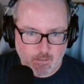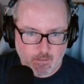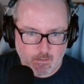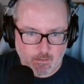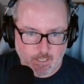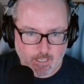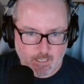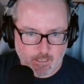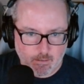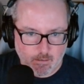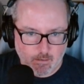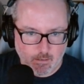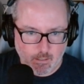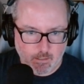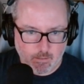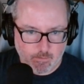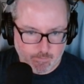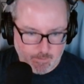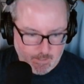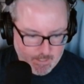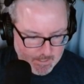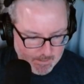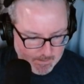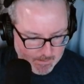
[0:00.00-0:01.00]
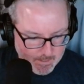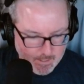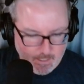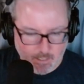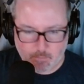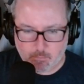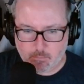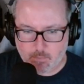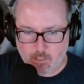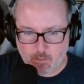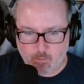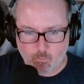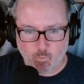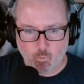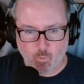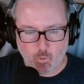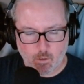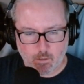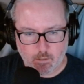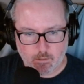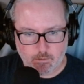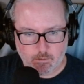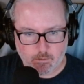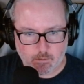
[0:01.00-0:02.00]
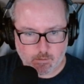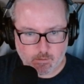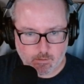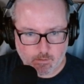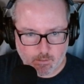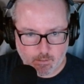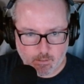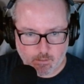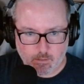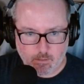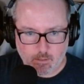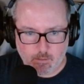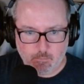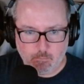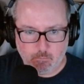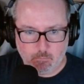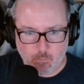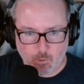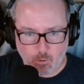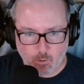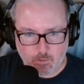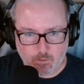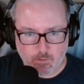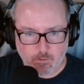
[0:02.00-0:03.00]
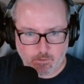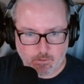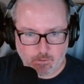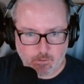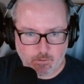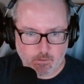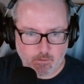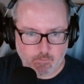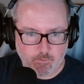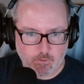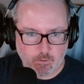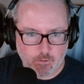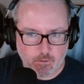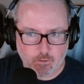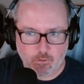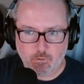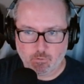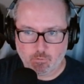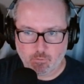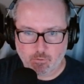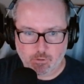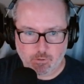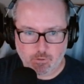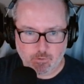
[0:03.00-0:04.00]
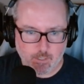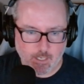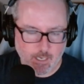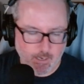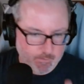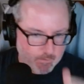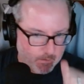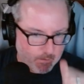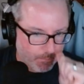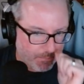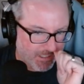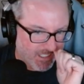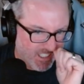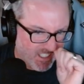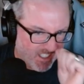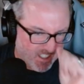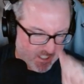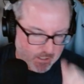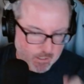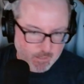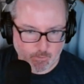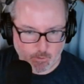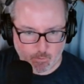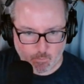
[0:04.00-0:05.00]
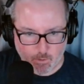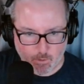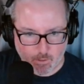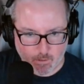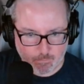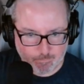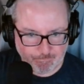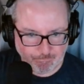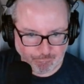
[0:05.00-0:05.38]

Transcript: Like none of these can be ones because of the multitude of twos you'd have to place everywhere.